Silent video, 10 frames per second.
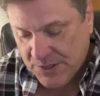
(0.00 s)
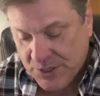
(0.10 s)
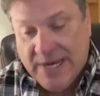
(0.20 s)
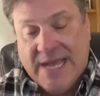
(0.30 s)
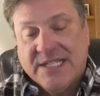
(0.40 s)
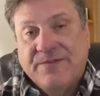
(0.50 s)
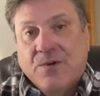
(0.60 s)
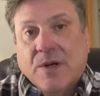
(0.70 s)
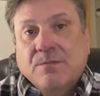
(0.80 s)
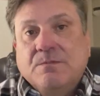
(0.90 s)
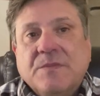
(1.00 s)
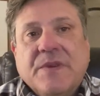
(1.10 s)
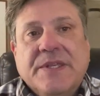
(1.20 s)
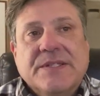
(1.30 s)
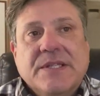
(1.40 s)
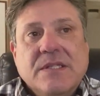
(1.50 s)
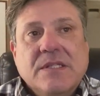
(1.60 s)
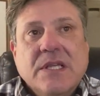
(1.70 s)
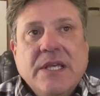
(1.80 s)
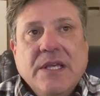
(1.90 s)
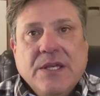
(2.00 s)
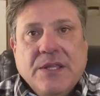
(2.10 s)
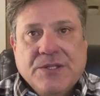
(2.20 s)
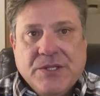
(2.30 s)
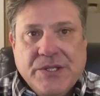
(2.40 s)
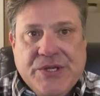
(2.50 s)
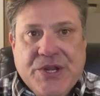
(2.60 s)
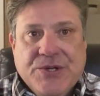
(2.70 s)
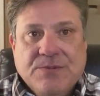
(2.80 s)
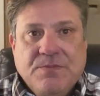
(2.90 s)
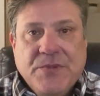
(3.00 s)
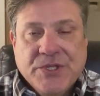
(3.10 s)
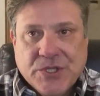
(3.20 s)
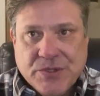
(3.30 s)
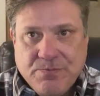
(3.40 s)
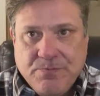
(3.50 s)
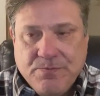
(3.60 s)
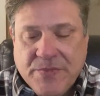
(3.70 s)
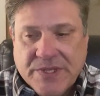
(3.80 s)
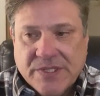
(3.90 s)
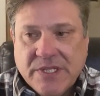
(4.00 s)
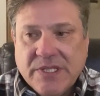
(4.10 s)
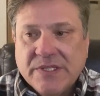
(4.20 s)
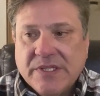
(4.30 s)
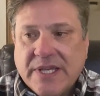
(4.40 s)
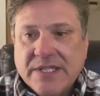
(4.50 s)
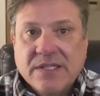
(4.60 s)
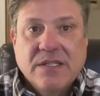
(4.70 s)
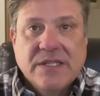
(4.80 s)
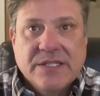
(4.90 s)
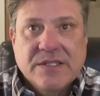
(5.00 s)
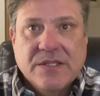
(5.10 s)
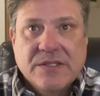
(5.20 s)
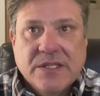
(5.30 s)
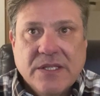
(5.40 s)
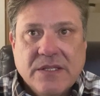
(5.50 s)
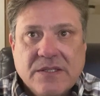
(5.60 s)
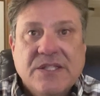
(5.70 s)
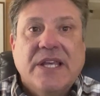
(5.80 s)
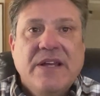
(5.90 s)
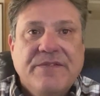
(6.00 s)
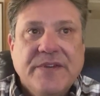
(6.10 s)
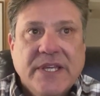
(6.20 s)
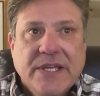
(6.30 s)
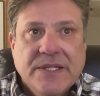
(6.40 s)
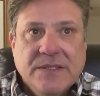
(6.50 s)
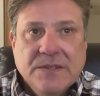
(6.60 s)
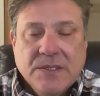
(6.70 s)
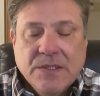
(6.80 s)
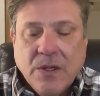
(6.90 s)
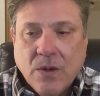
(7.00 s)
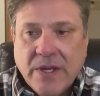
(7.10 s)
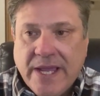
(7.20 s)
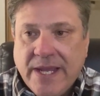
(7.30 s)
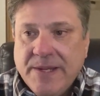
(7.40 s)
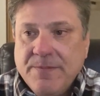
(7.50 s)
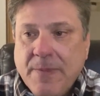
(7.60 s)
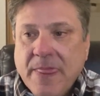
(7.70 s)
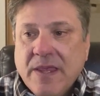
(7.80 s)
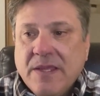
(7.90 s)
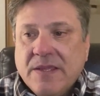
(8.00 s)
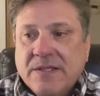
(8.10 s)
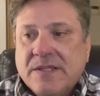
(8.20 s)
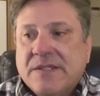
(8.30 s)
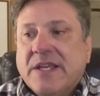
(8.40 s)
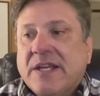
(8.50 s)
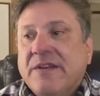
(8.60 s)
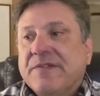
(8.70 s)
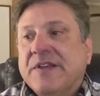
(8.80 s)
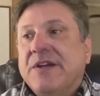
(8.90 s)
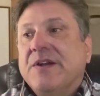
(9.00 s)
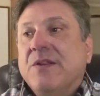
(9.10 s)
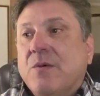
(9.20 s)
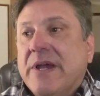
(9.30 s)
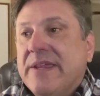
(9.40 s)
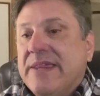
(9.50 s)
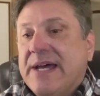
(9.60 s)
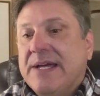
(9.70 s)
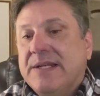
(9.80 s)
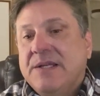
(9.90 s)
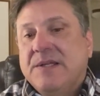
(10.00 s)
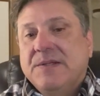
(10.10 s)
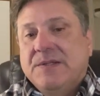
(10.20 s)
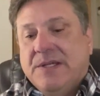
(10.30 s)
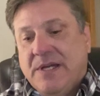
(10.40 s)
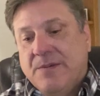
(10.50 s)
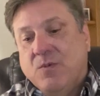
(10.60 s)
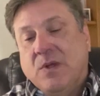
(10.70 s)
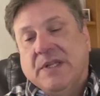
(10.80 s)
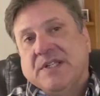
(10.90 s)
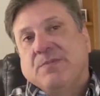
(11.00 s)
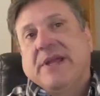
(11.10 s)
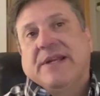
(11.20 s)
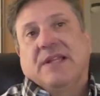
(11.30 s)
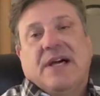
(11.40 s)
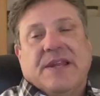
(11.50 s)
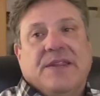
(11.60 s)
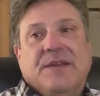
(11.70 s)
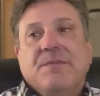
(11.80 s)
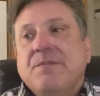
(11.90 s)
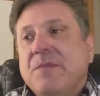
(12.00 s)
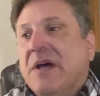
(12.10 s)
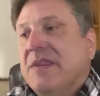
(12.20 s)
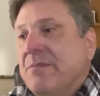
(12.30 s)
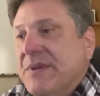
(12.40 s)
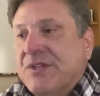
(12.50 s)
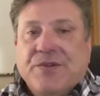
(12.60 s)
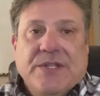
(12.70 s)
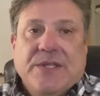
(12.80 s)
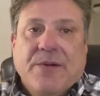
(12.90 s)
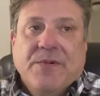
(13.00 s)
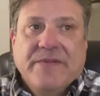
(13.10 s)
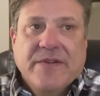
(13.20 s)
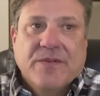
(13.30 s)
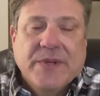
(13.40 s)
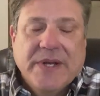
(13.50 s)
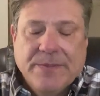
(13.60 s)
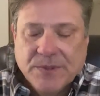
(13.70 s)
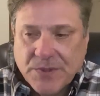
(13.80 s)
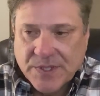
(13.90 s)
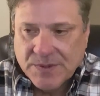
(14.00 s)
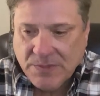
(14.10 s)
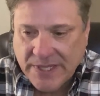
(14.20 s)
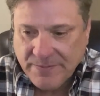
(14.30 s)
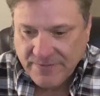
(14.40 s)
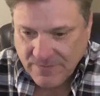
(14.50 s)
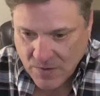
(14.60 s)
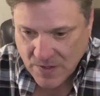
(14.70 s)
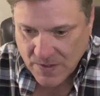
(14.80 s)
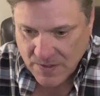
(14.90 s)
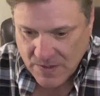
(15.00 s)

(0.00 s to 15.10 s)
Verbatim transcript: could ask for. This is this is new. This is this is uh, this is significant. Okay, this is significant in the way that um, will explain a lot of the, uh, the mysteries that we've never been able to explain before